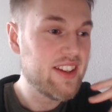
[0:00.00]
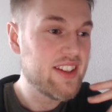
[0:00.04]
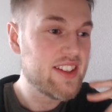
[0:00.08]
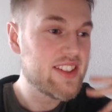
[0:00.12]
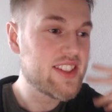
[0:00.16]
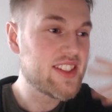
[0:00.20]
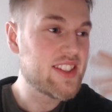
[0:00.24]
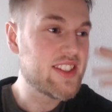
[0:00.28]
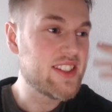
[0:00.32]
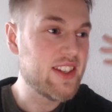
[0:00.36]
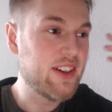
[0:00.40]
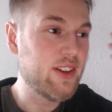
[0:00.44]

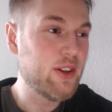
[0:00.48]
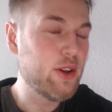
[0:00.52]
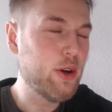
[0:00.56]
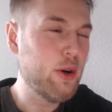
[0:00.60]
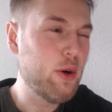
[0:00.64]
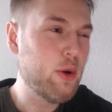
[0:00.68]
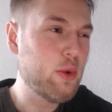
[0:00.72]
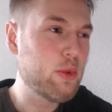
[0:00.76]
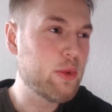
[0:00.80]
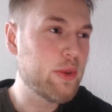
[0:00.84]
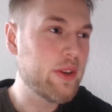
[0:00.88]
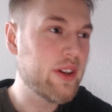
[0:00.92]

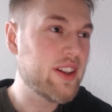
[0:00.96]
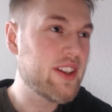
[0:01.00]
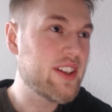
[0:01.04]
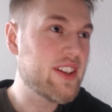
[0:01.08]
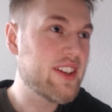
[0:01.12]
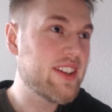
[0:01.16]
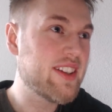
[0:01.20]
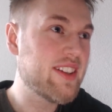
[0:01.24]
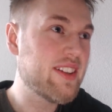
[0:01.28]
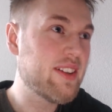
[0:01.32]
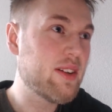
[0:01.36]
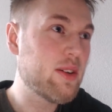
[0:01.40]
So,
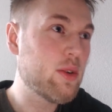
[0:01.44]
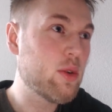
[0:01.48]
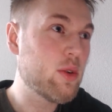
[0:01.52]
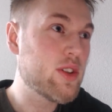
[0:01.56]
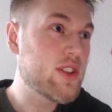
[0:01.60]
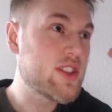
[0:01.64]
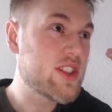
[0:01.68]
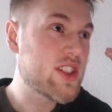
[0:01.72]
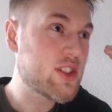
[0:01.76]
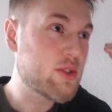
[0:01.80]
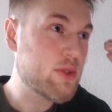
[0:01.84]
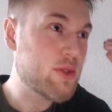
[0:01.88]

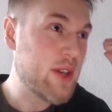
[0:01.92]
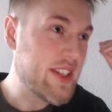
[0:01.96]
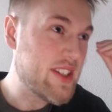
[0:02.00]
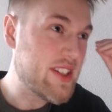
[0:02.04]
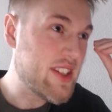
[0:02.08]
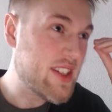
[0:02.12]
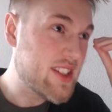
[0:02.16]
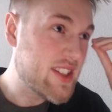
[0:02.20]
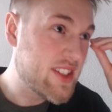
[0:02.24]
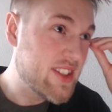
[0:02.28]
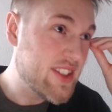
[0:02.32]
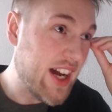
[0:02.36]
stress
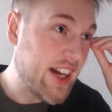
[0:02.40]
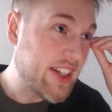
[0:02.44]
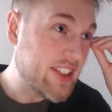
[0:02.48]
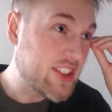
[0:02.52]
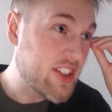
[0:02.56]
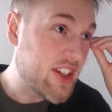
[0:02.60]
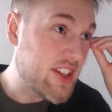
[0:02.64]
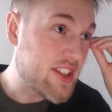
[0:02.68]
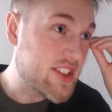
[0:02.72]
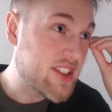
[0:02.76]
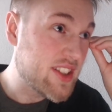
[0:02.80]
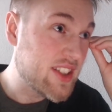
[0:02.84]
is not
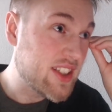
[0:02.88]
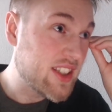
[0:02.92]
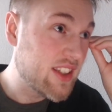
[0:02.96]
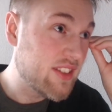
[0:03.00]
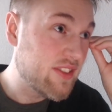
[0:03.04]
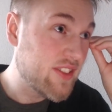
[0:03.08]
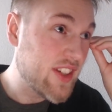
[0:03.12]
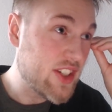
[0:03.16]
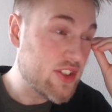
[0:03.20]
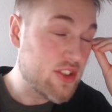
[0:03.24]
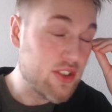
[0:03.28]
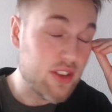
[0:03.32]
just an
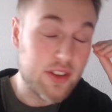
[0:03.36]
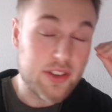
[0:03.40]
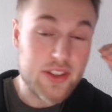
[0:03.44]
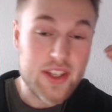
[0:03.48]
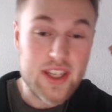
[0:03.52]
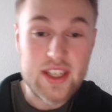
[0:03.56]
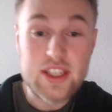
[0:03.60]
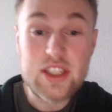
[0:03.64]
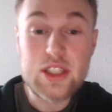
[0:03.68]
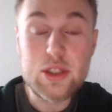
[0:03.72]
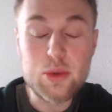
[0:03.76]
individual thing.